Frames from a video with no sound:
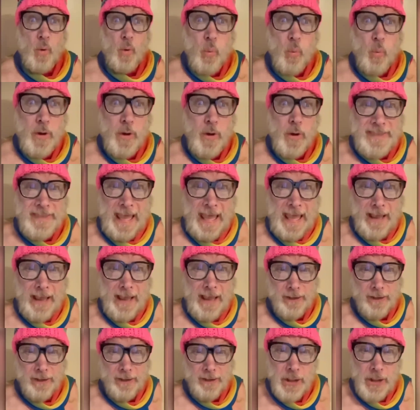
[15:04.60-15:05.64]
What the
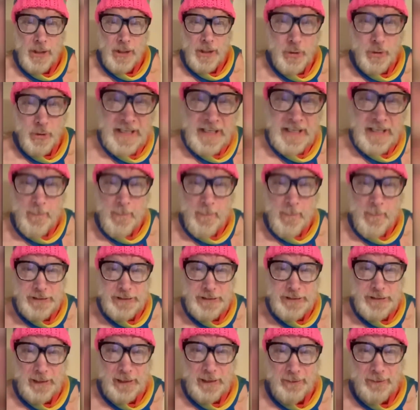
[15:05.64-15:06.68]
hell? You cannot be
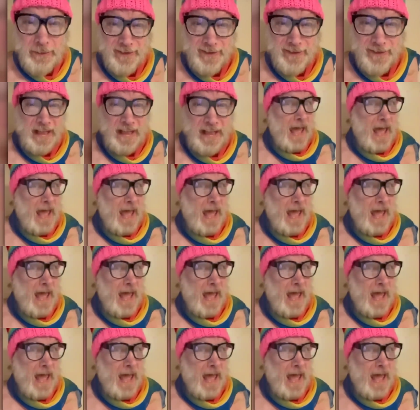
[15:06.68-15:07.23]
serious.